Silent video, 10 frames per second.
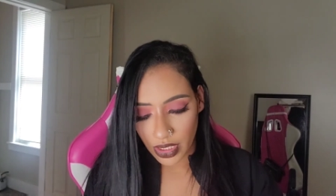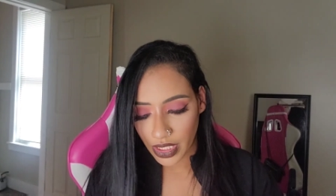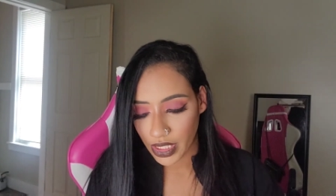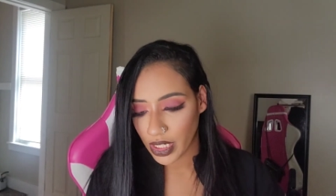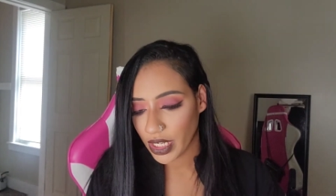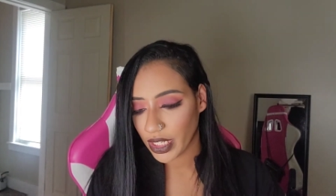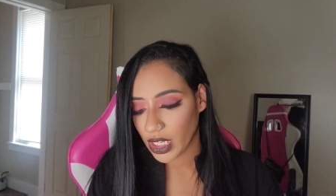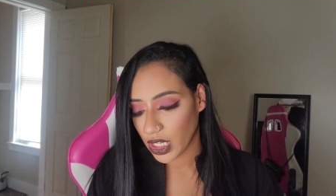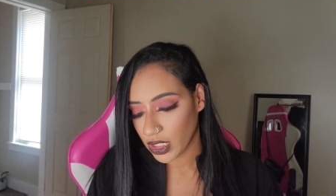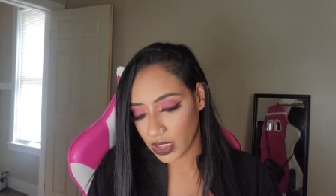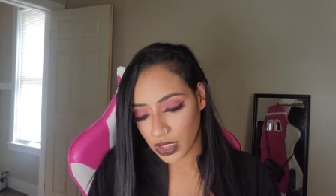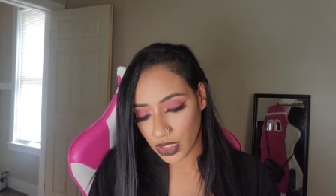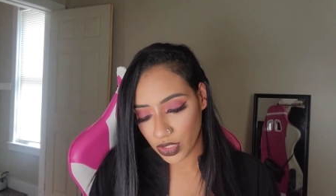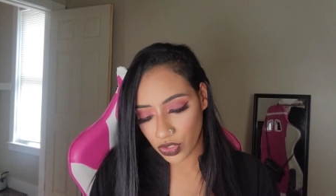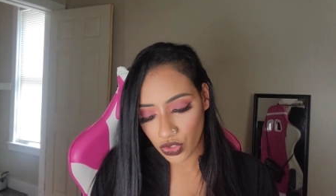Then I got
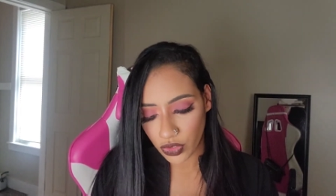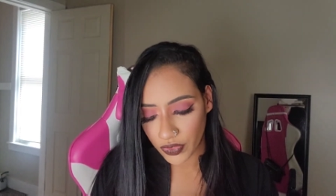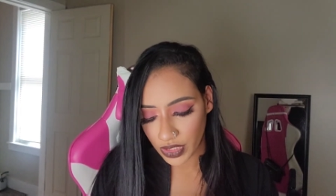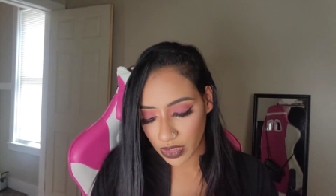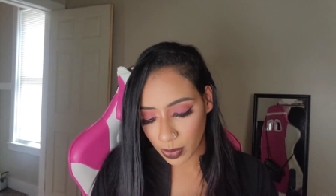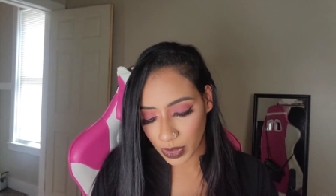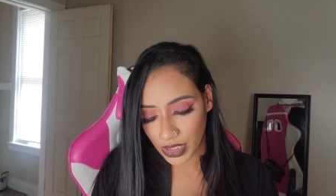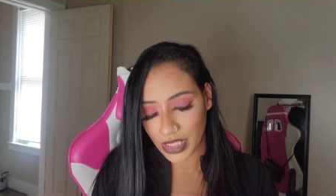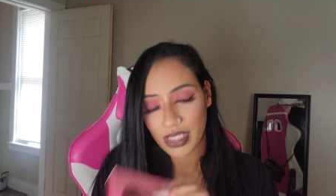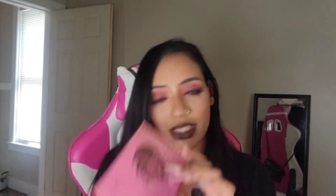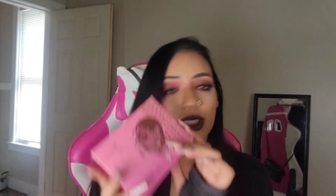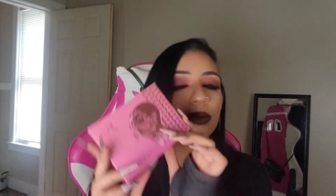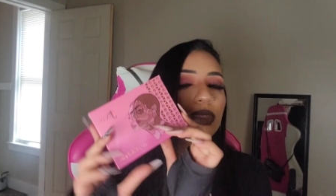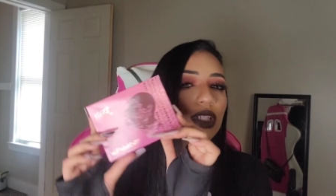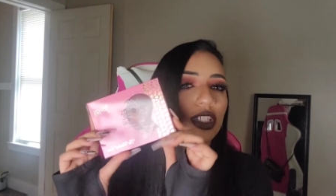the Juvia's Place, the
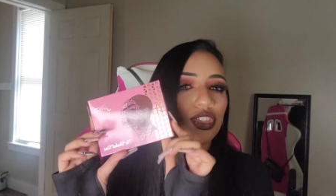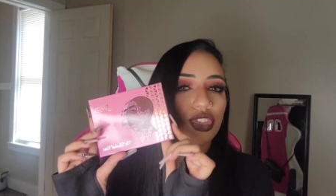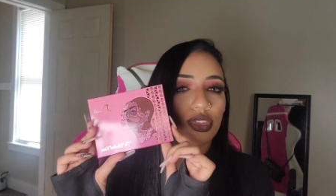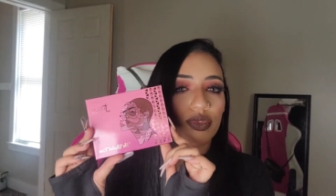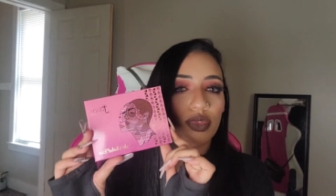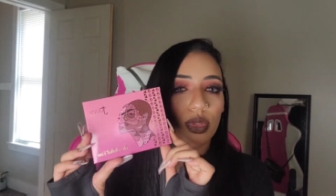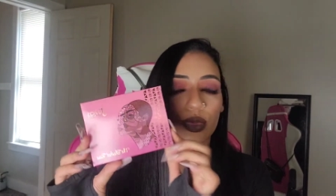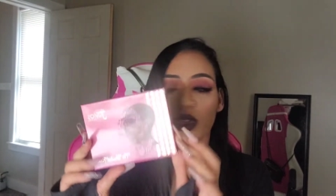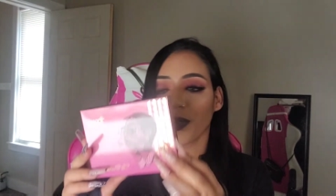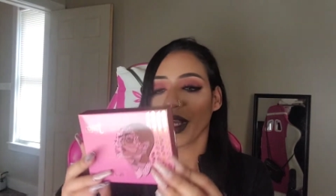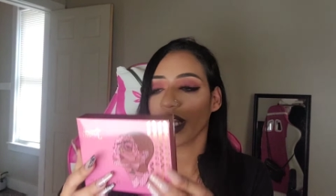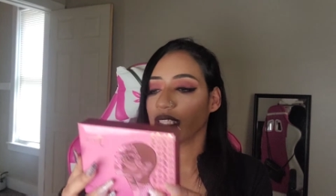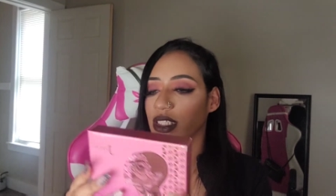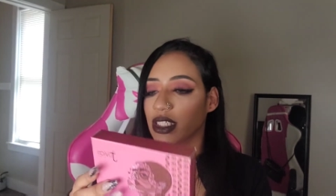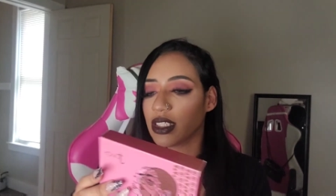Blushed Rose
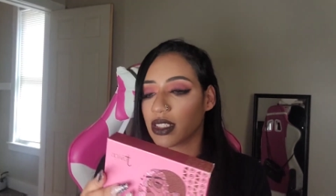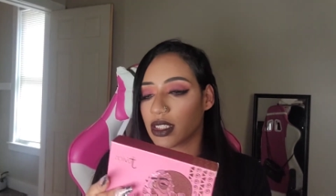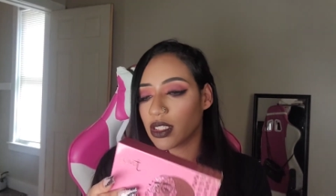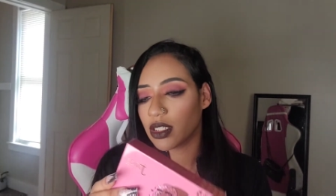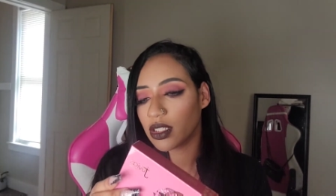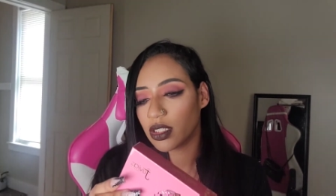Palette.